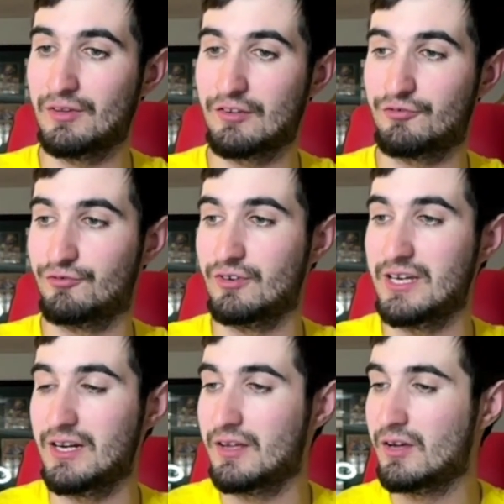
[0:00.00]
let's
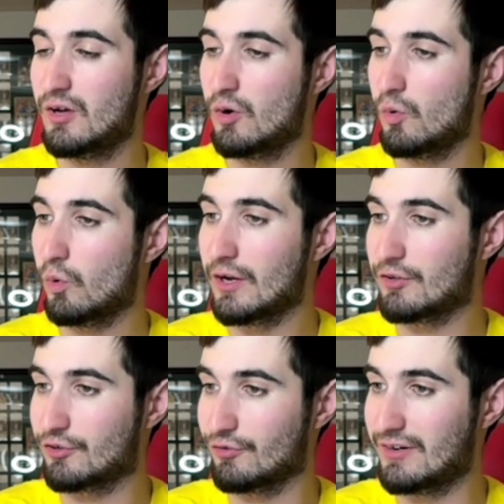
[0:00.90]
read what
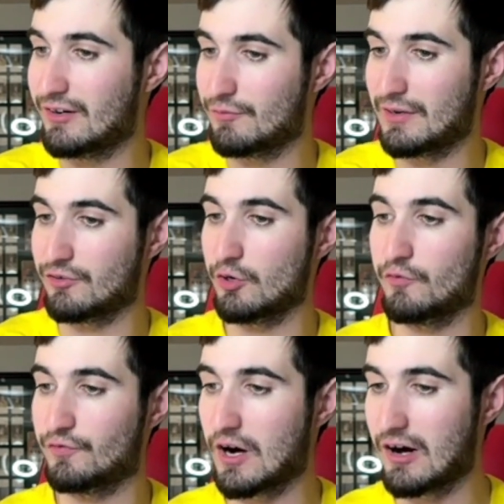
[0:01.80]
his career has been so
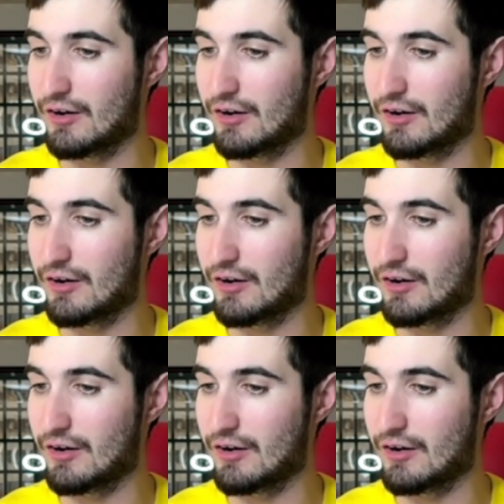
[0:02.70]
far.